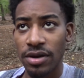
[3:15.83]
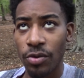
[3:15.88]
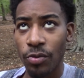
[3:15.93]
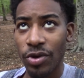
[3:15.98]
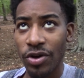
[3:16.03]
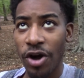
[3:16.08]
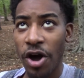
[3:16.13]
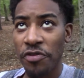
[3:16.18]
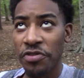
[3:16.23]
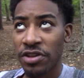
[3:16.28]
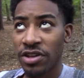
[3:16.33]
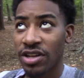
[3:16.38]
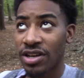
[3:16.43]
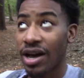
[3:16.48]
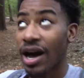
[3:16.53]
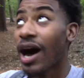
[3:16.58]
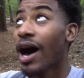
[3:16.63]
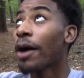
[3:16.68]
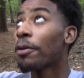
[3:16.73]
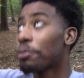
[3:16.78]
We often look
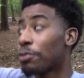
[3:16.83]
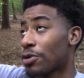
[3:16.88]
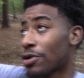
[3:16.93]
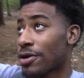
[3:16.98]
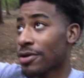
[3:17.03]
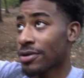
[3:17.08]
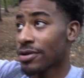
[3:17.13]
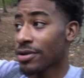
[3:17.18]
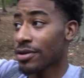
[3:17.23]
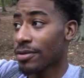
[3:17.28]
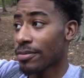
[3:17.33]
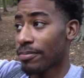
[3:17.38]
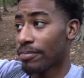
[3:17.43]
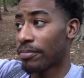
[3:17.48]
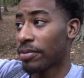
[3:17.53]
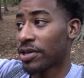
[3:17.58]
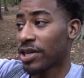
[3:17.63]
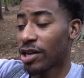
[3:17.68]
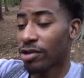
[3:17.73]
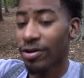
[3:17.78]
upward,
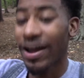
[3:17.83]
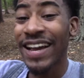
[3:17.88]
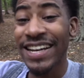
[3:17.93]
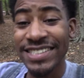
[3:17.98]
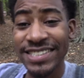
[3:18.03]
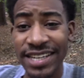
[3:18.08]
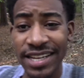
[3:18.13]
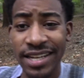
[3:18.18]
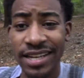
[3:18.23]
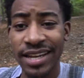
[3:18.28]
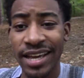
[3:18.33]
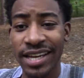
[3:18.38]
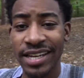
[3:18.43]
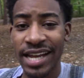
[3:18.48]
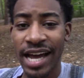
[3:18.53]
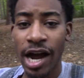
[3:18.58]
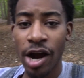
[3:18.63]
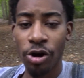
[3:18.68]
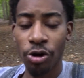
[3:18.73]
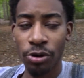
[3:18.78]
but direction in
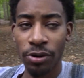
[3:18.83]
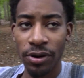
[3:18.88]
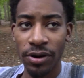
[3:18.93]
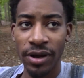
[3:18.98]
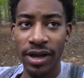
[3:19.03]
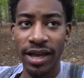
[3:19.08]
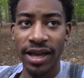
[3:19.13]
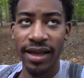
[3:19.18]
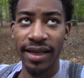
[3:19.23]
our